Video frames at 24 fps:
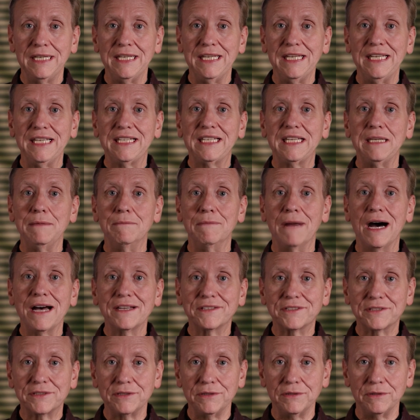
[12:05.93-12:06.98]

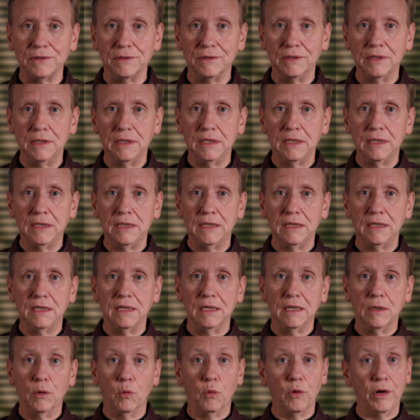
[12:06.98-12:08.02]
ikimasu,
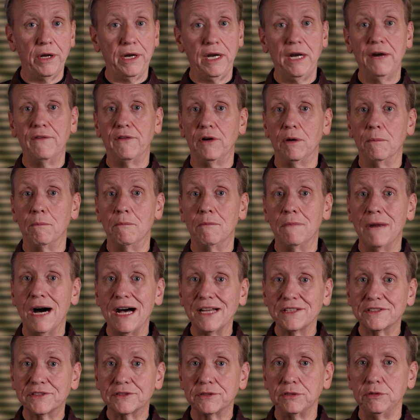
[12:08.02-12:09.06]
whatever.
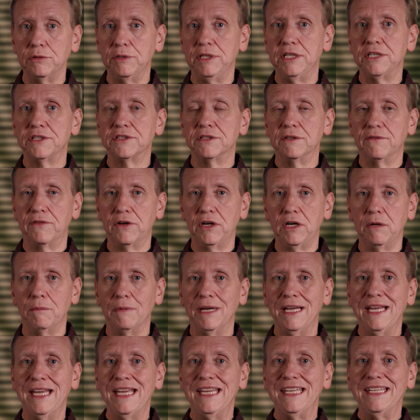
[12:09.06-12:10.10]
Masu is the verb.
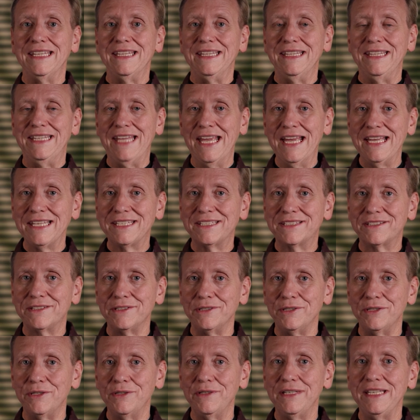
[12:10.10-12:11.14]

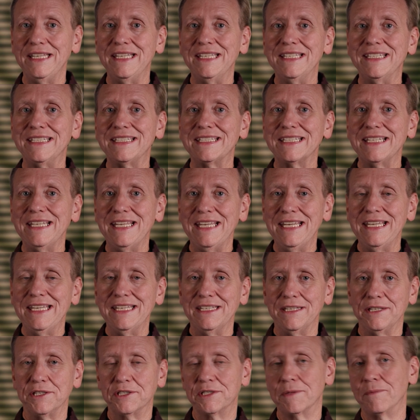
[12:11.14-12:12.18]
Desu
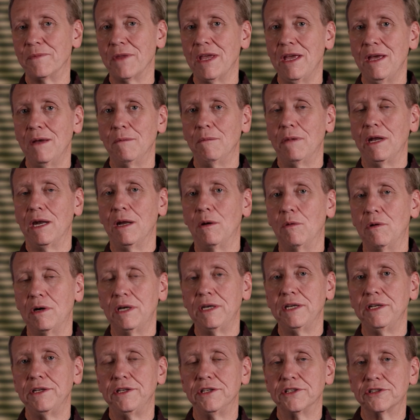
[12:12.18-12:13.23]
is. But I
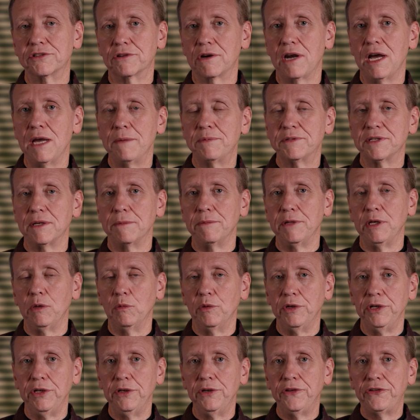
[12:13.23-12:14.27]
want to describe something.
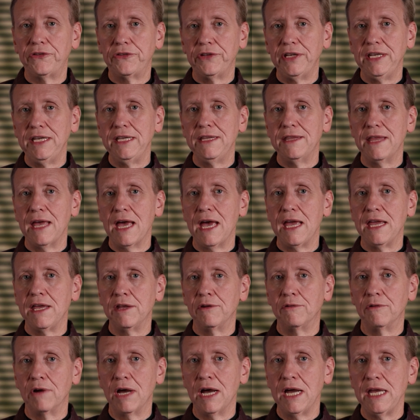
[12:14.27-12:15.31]
When you see that
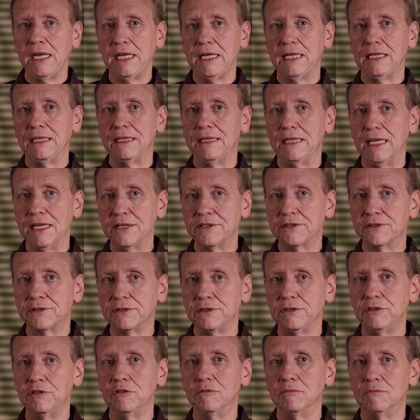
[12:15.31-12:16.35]
in writing,
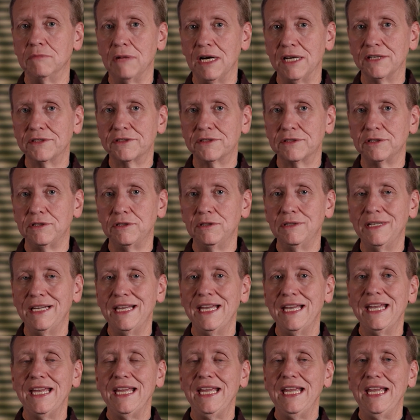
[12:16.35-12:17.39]
desu, masu,
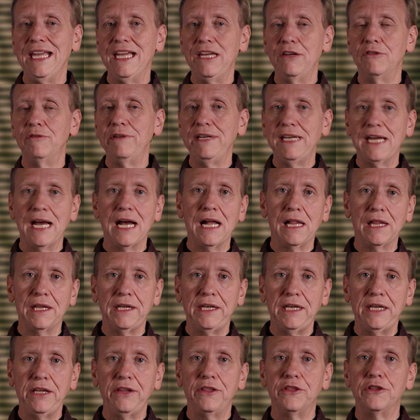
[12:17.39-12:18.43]
in
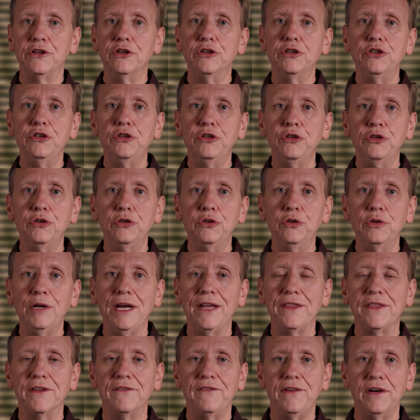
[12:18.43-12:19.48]
reality, the u
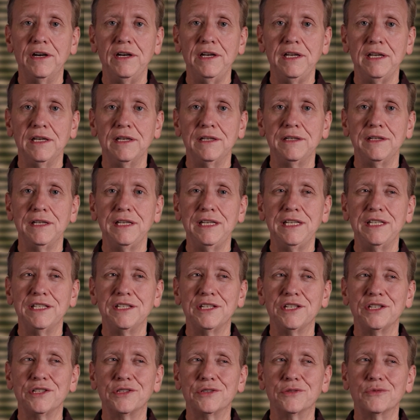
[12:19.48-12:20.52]
at the very end
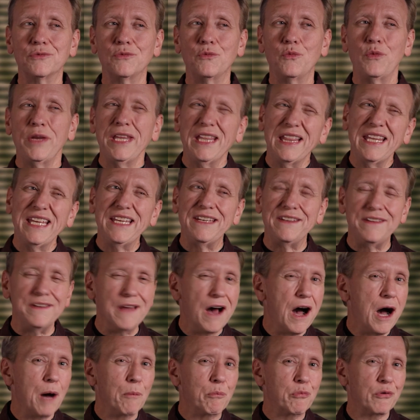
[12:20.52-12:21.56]
is really
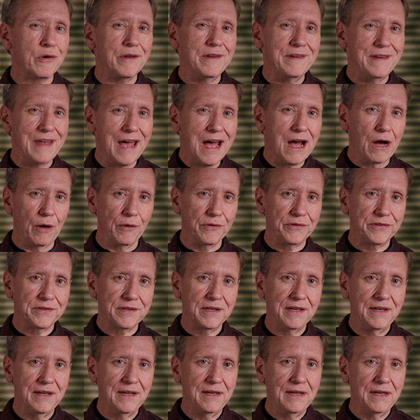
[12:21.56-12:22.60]
not pronounced.
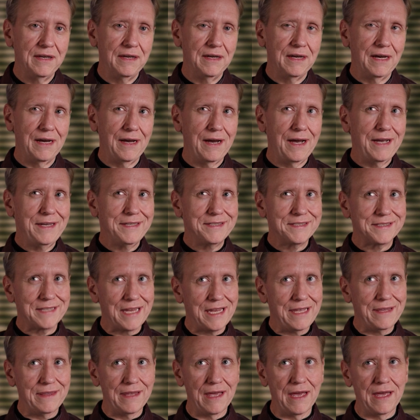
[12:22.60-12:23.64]
I
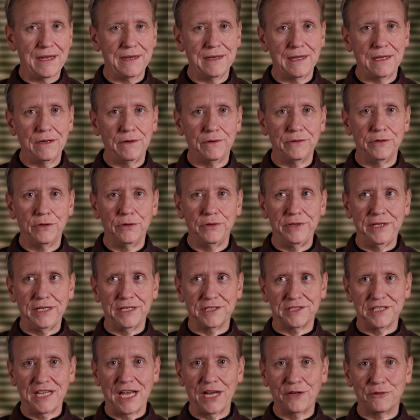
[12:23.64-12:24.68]
say that, and I don't know the
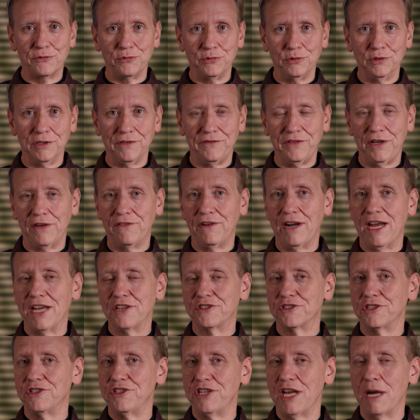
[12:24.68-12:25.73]
exact rule. I've never
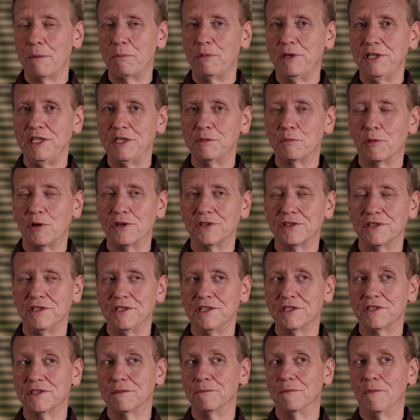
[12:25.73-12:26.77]
asked a Japanese person
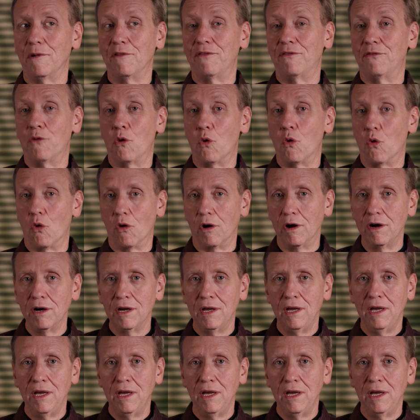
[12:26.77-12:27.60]
this before,